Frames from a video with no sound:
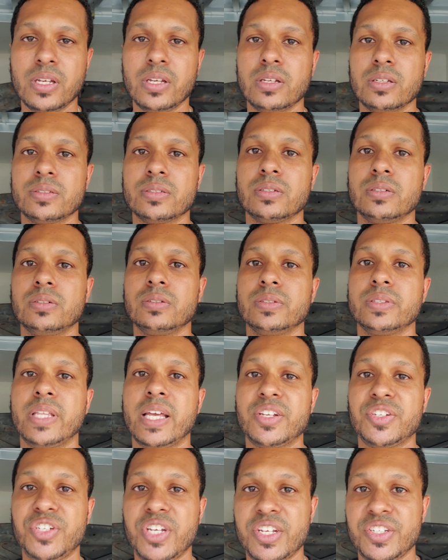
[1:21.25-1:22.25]
So
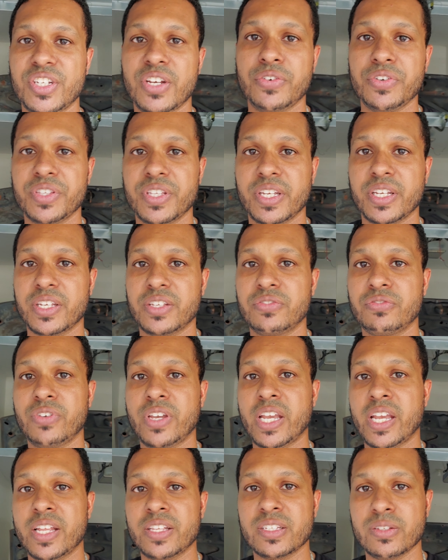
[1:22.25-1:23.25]
that changed everything. His
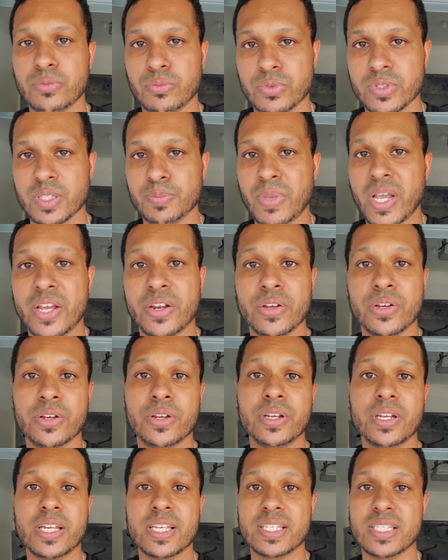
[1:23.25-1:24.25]
fans was better,
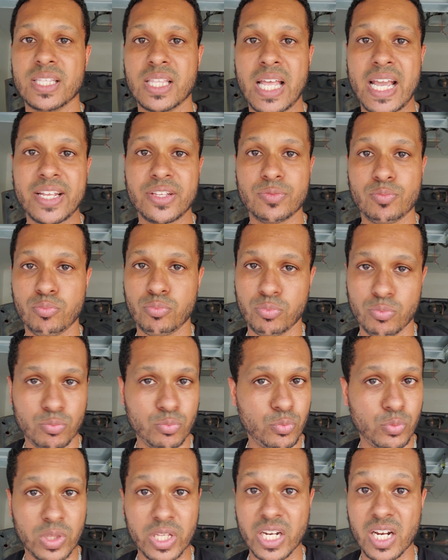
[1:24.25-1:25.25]
his lights
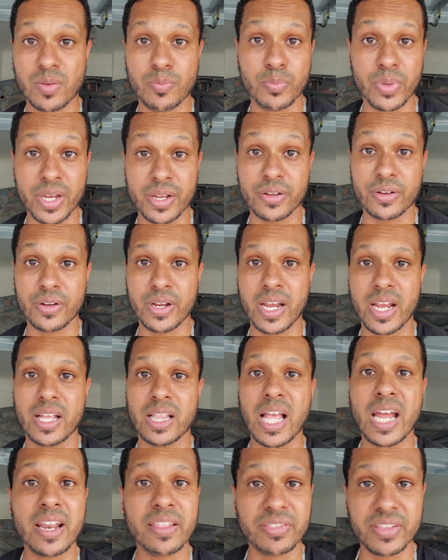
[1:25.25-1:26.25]
lit up better, a
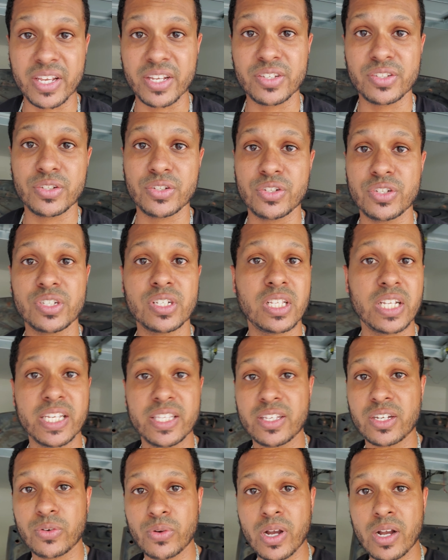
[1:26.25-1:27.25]
lot of things. You just clean
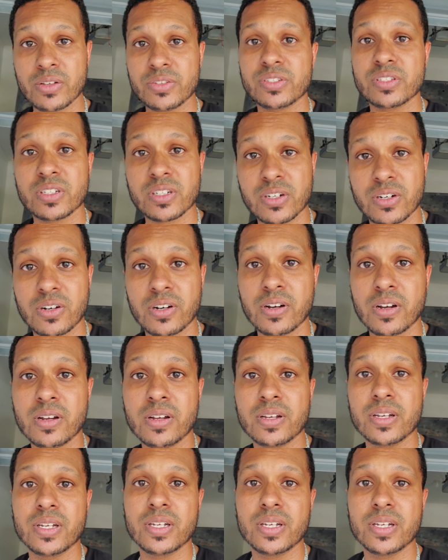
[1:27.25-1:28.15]
the grounds in the car